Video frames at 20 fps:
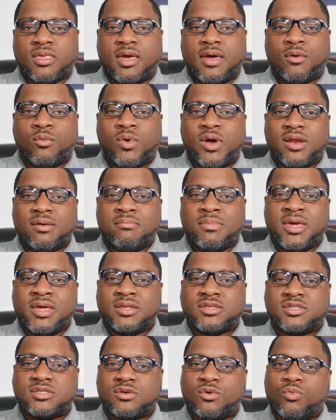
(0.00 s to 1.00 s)
and what it
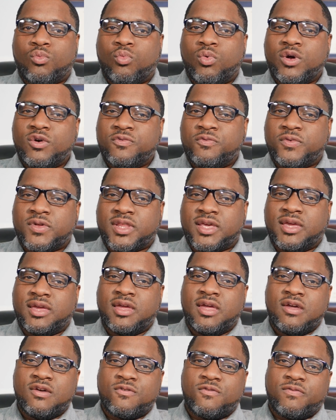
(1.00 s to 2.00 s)
means to willfully
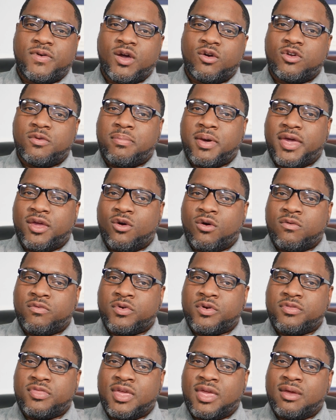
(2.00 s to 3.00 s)
fail to pay
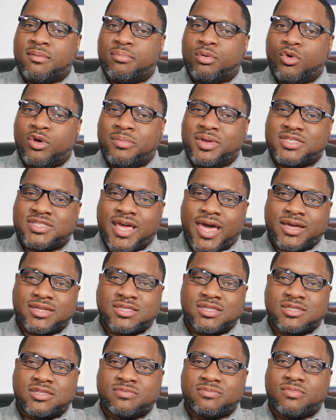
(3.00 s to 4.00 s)
over the employment
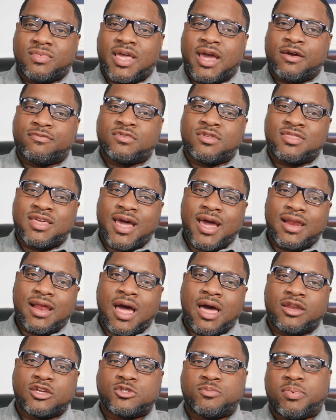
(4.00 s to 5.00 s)
taxes. After that,
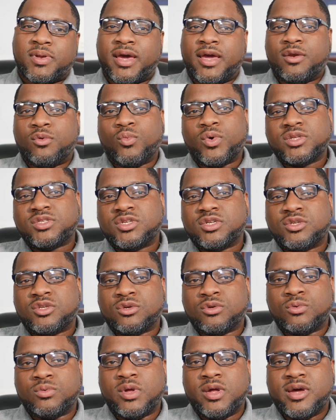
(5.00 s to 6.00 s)
I'll explain what to
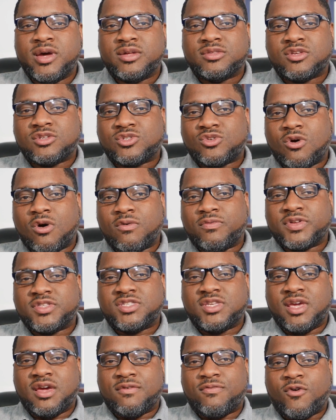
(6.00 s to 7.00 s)
do to solve a
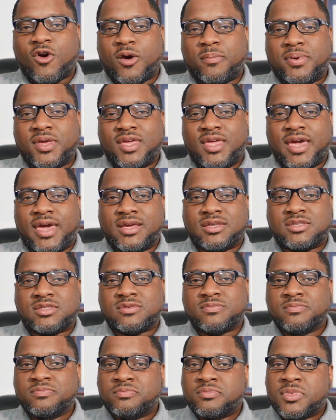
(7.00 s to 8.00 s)
TFRP
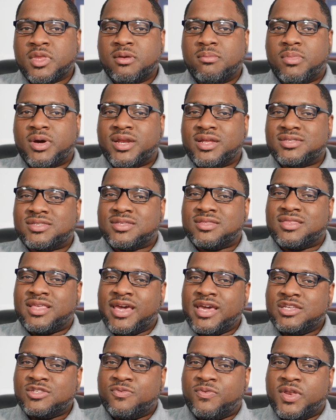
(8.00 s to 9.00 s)
case. But in
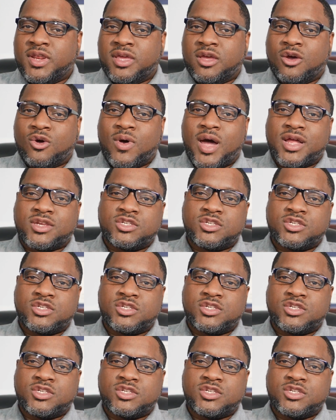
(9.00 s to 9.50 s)
today's video, I